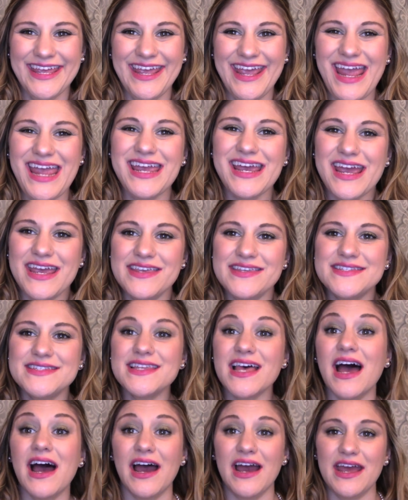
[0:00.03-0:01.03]
Hey guys,
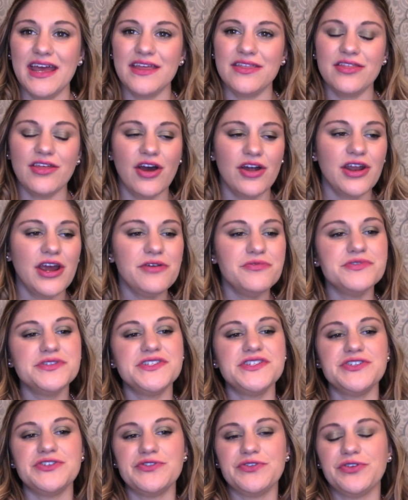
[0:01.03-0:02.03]
I thought I would
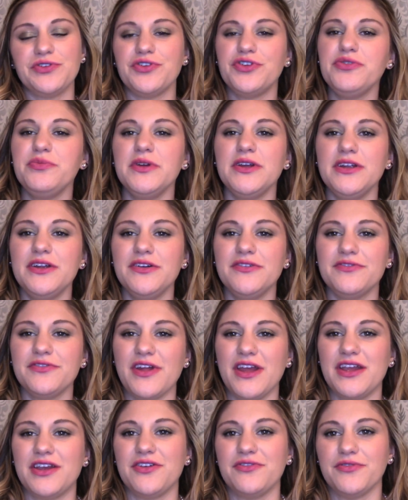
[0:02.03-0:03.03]
do a little bit of
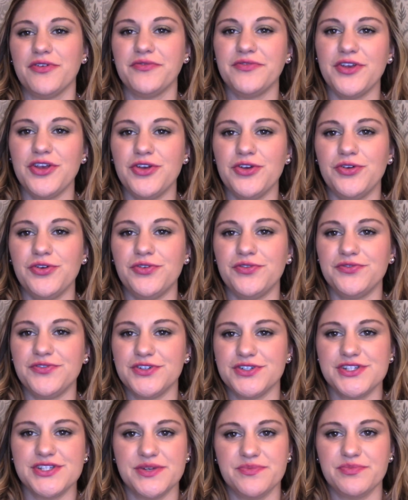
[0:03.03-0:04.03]
like a review,
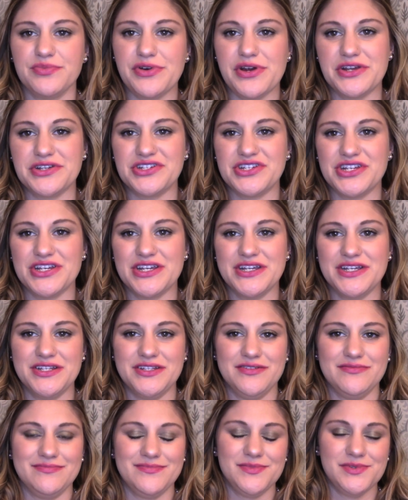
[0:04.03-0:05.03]
first
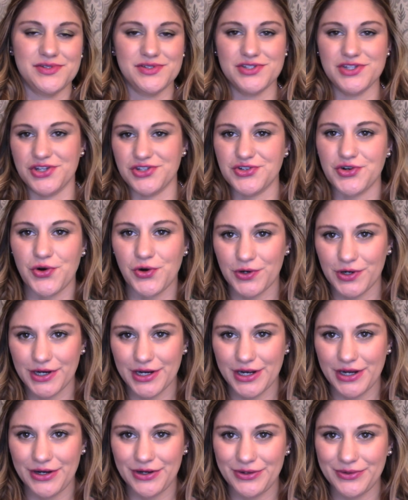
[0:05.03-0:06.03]
impression,
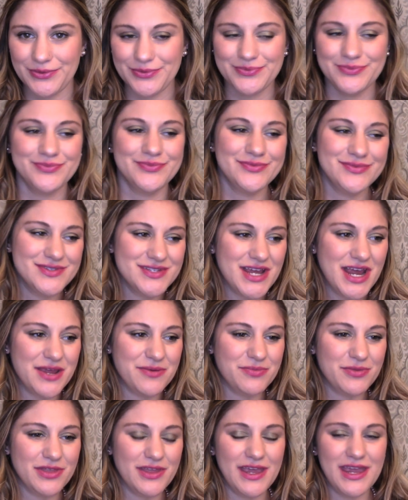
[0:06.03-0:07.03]
tutorial
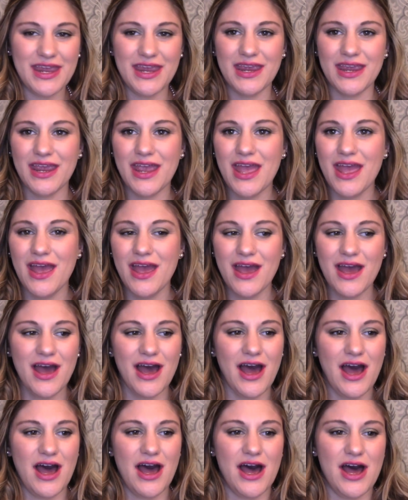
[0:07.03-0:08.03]
type thing
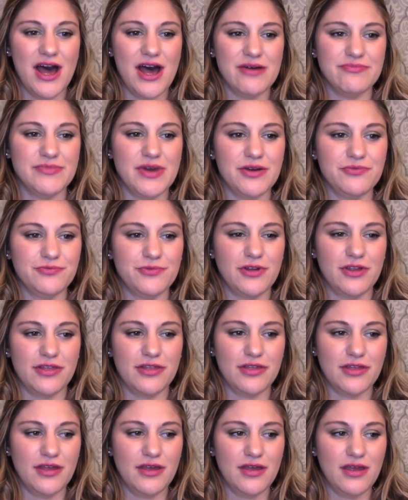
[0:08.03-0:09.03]
with